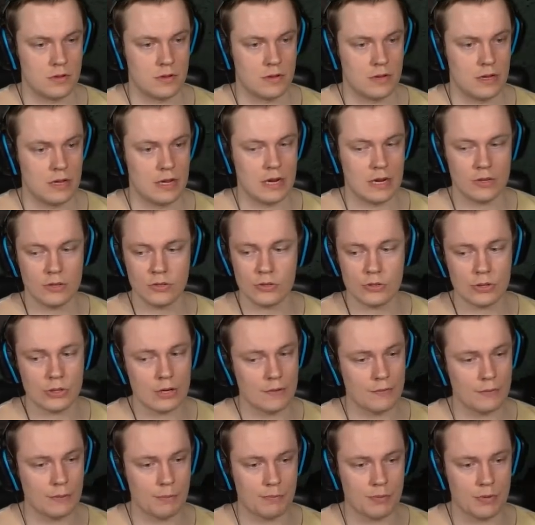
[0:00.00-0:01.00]
It hasn't turned
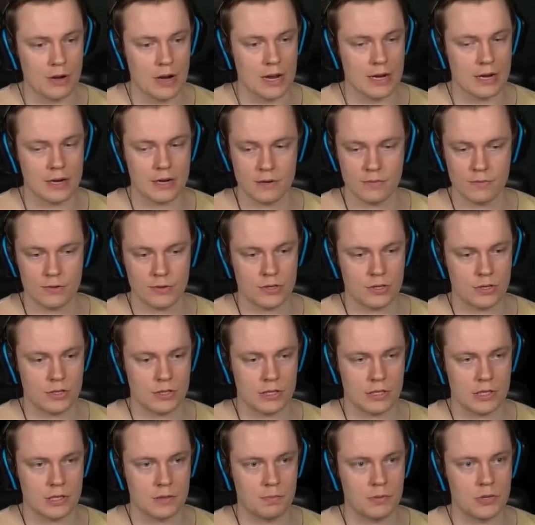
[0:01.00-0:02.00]
off the breaker, which is
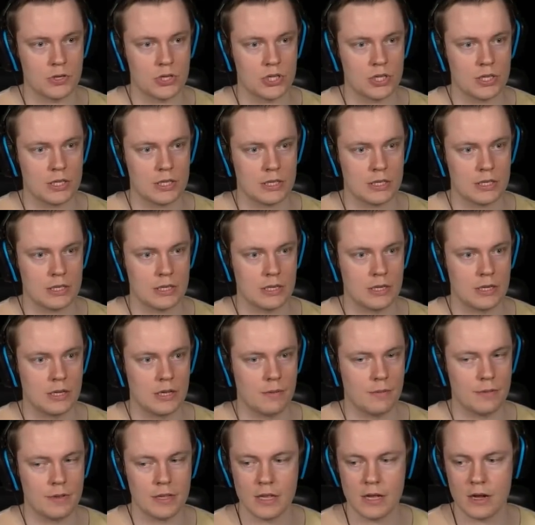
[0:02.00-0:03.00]
suspicious.
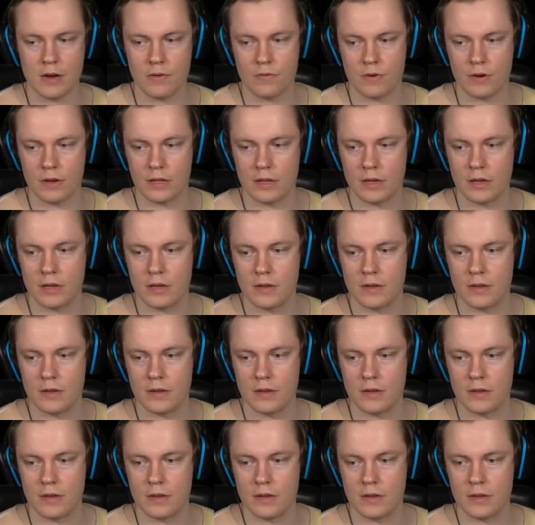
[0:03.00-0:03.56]
Not really.